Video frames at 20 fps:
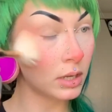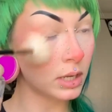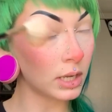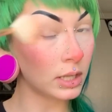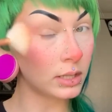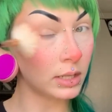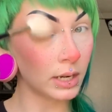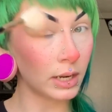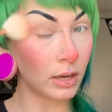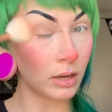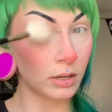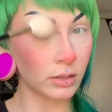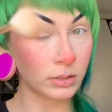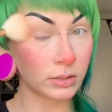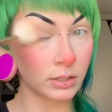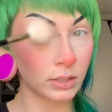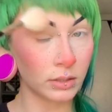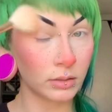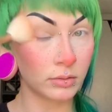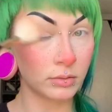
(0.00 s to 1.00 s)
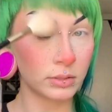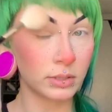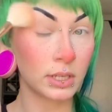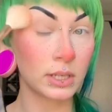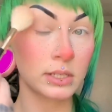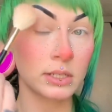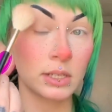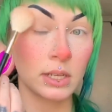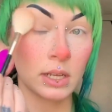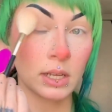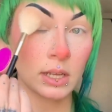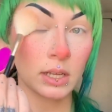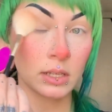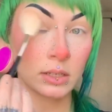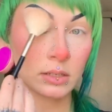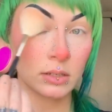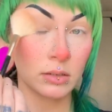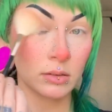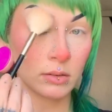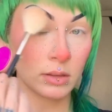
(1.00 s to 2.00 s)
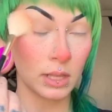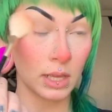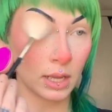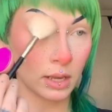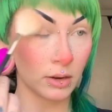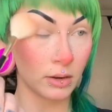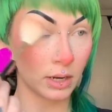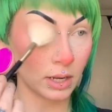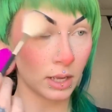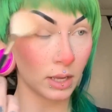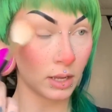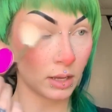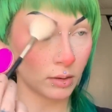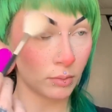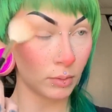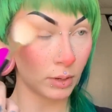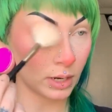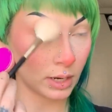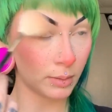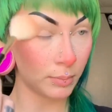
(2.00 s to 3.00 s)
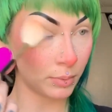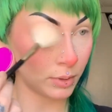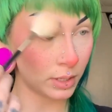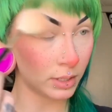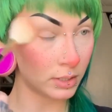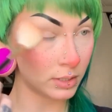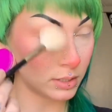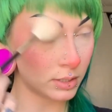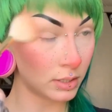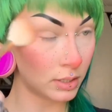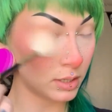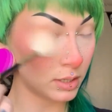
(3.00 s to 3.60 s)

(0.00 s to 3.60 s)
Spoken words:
And then I also dust it into the area where I put